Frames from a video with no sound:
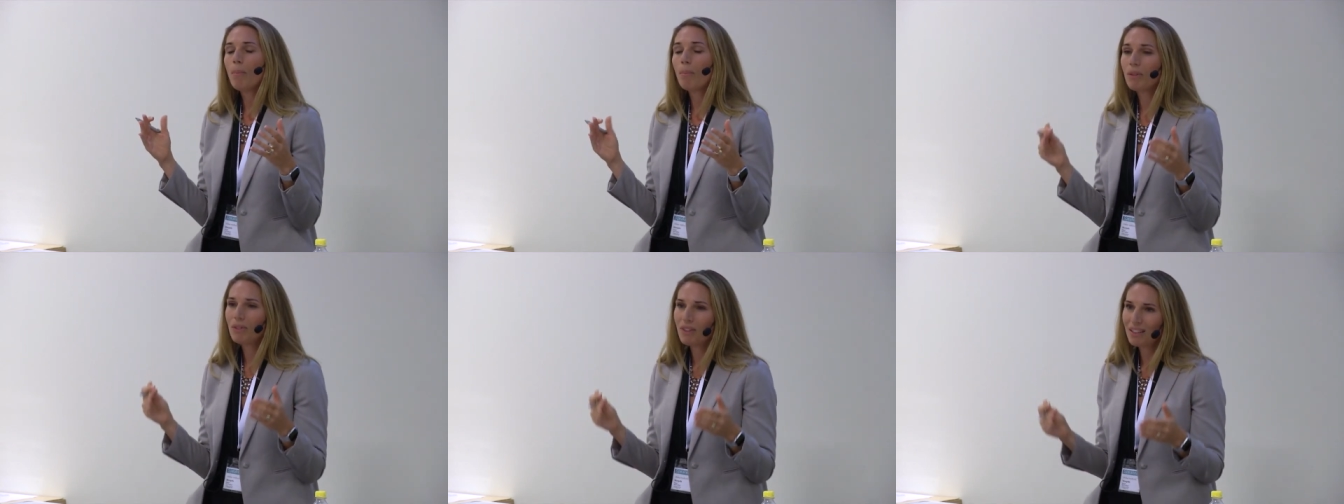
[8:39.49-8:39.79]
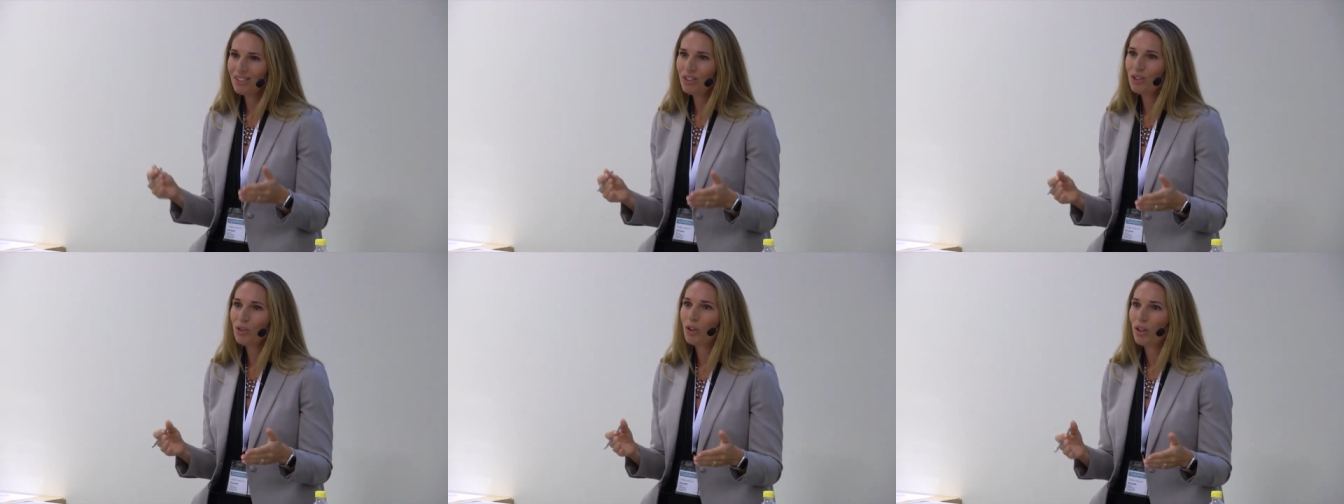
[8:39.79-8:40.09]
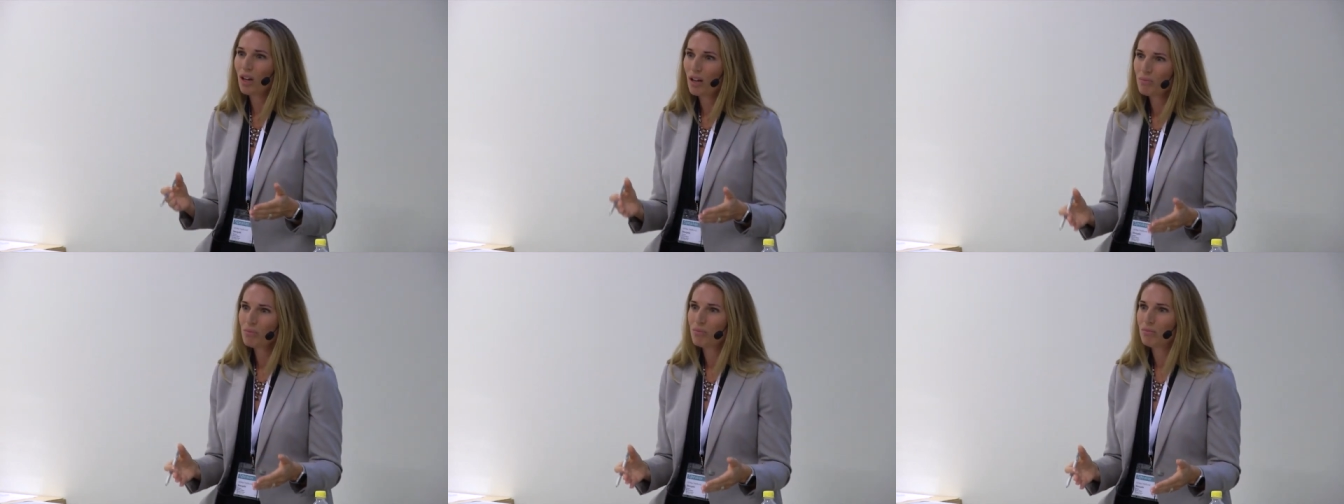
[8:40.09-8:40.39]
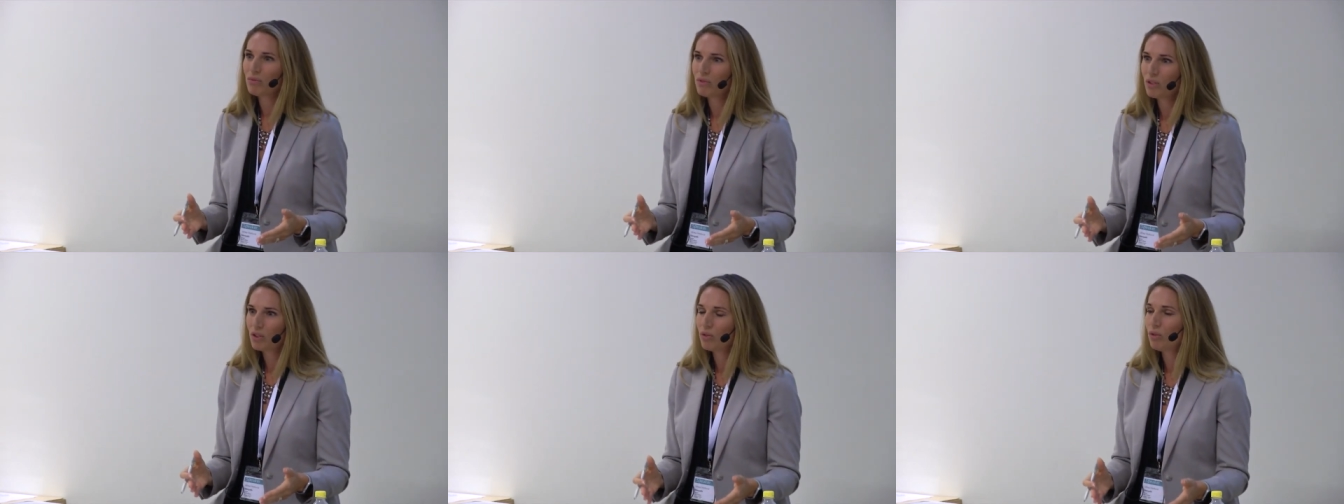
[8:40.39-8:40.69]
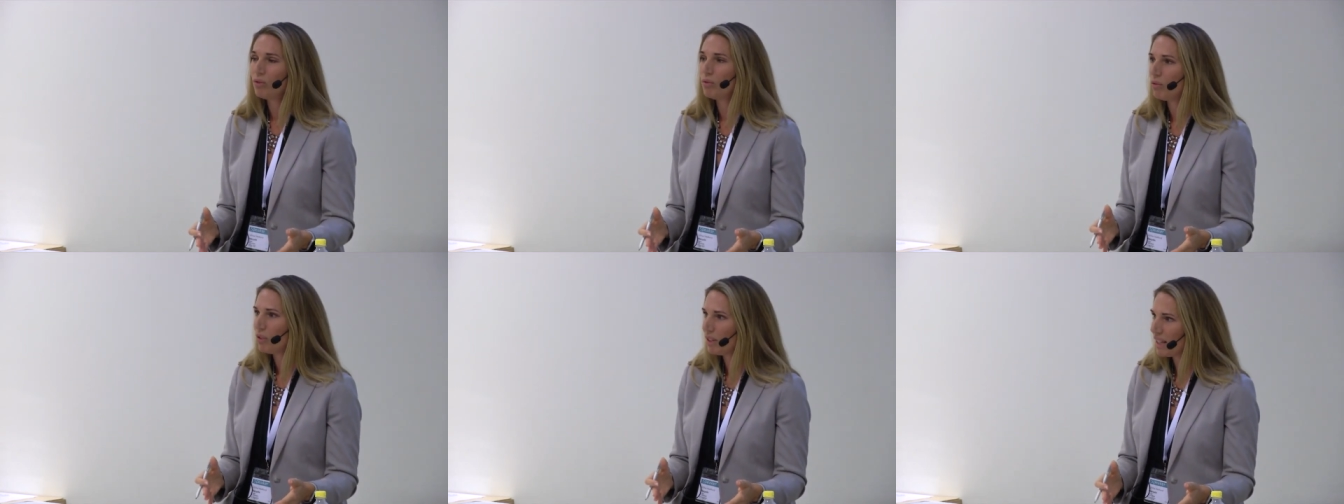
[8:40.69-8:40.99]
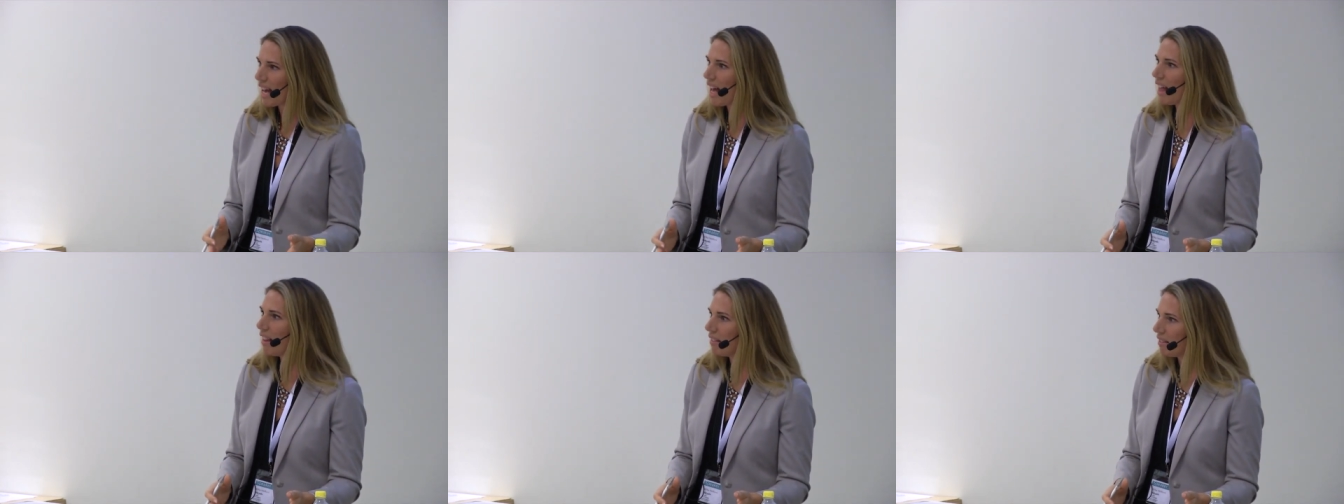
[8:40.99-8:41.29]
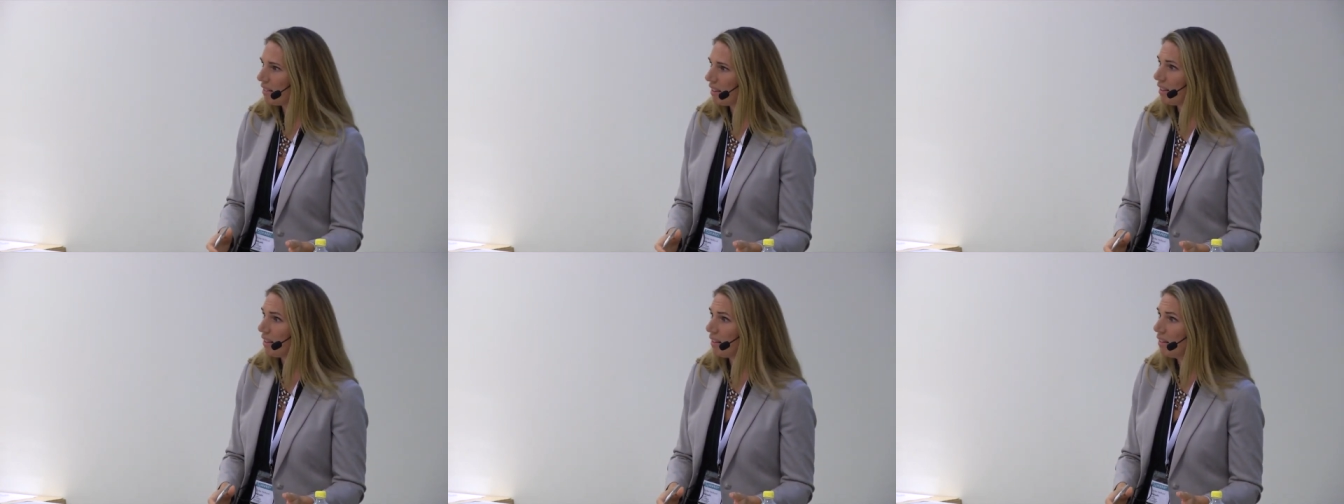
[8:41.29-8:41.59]
but then you come to
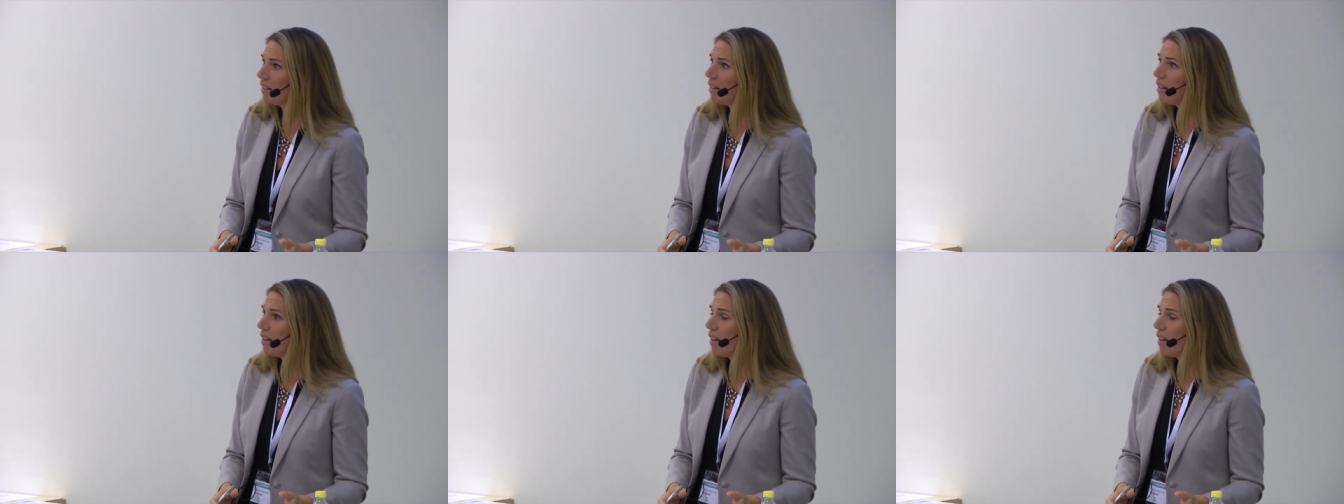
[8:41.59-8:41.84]
reality,